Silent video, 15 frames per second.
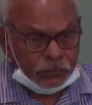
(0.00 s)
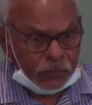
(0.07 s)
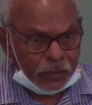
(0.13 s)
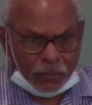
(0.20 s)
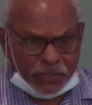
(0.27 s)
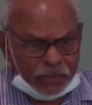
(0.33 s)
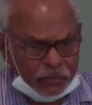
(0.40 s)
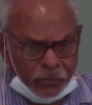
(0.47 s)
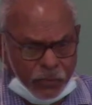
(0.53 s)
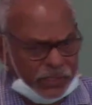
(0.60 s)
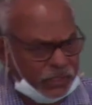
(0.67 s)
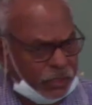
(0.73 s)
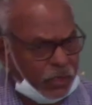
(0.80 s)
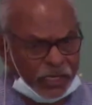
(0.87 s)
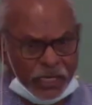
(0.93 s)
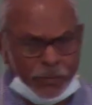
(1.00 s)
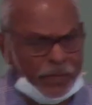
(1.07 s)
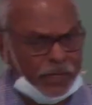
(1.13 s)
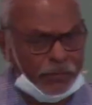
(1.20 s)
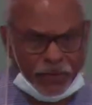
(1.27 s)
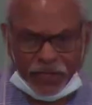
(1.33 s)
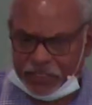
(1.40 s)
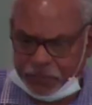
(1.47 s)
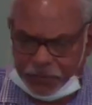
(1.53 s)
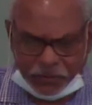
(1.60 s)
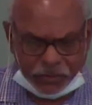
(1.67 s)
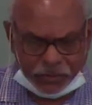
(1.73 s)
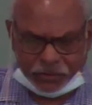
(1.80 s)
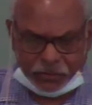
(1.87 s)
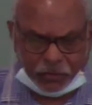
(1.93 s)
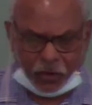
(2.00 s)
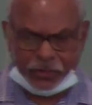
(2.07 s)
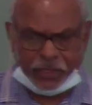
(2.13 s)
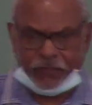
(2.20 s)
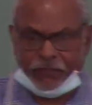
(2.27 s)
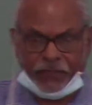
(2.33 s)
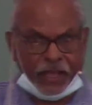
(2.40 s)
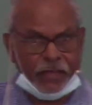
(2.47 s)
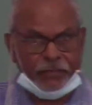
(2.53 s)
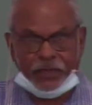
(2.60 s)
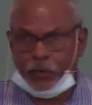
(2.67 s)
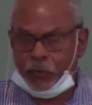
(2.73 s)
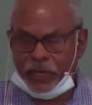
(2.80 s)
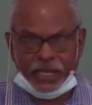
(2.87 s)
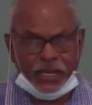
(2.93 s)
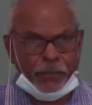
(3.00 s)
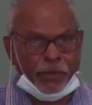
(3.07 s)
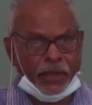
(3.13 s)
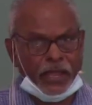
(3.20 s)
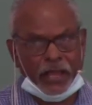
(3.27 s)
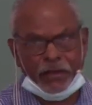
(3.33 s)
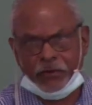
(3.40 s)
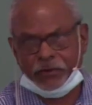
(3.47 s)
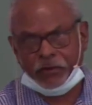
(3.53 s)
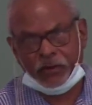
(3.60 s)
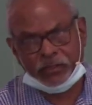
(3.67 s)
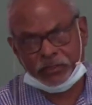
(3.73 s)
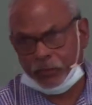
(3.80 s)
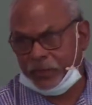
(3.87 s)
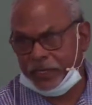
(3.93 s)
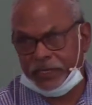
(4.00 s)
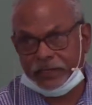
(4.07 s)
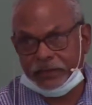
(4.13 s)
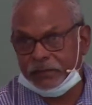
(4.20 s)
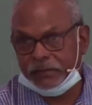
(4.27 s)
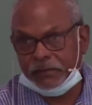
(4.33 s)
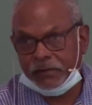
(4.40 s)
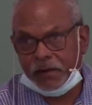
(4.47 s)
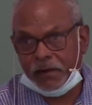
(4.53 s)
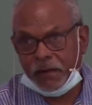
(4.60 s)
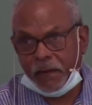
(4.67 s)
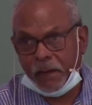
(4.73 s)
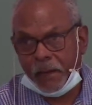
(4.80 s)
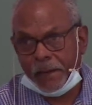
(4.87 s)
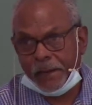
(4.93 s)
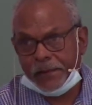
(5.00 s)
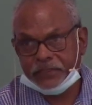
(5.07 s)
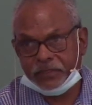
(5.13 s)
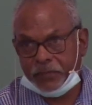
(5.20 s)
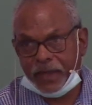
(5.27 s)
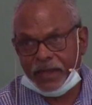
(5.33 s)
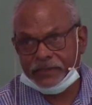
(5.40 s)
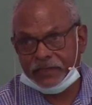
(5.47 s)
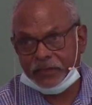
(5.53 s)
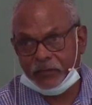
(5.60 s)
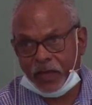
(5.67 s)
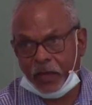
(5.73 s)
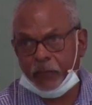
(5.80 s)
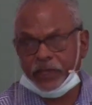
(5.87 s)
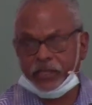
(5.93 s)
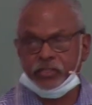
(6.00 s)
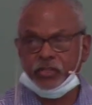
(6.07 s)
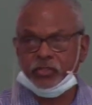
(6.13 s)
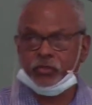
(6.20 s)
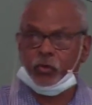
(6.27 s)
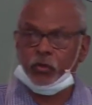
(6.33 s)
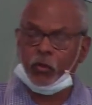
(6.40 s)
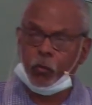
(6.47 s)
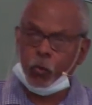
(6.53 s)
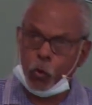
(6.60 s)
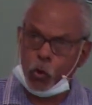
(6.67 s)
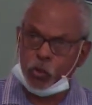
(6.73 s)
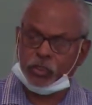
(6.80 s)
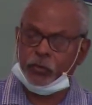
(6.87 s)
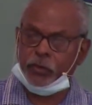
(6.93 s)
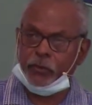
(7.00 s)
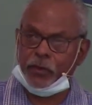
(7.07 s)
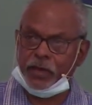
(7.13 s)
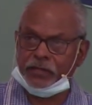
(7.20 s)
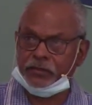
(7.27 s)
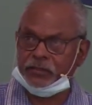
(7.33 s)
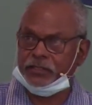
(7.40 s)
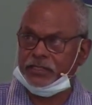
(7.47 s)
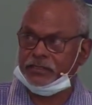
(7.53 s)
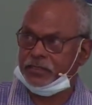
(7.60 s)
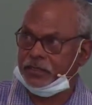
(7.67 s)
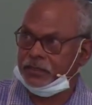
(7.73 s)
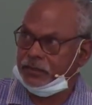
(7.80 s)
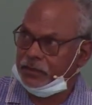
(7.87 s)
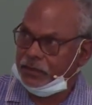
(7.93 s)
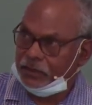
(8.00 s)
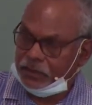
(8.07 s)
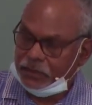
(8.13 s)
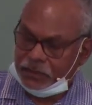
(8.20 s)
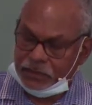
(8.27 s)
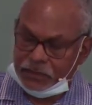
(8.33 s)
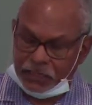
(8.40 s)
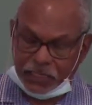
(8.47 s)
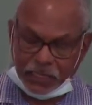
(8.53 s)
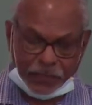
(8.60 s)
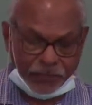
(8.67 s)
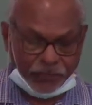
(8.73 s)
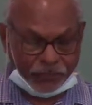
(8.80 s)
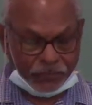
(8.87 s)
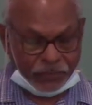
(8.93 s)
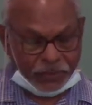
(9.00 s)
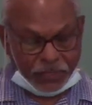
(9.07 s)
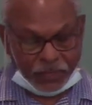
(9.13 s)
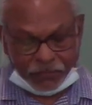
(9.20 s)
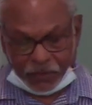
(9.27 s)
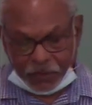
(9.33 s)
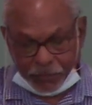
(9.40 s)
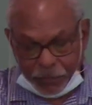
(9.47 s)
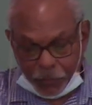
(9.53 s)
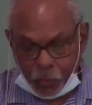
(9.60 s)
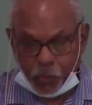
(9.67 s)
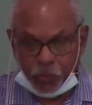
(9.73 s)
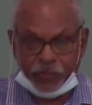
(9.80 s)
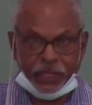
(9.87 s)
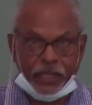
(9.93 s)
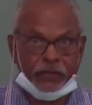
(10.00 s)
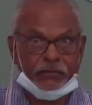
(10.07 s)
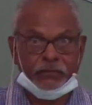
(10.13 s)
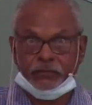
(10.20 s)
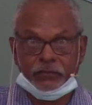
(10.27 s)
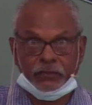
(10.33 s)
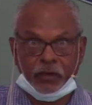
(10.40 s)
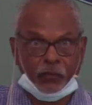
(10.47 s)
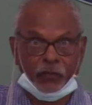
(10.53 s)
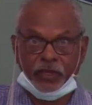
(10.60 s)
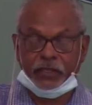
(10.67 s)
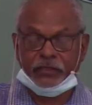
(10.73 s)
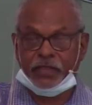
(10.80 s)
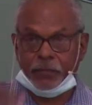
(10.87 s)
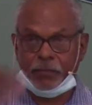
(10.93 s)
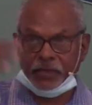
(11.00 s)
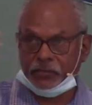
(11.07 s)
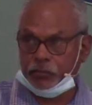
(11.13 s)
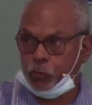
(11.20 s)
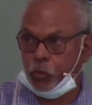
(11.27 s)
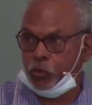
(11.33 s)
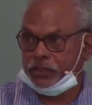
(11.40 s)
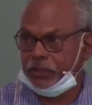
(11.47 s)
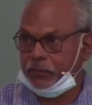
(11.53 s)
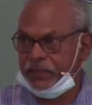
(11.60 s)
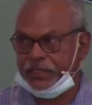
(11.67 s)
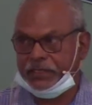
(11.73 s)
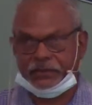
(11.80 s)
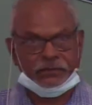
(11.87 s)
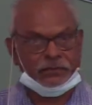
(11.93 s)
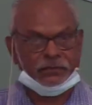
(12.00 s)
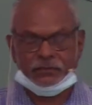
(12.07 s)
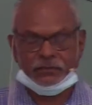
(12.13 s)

But we've certainly been blessed because on that farm there, we only pay $100 a week. It's amazing. And we can use all the water we want because there's a they've got a bore there, and we got that much water we can...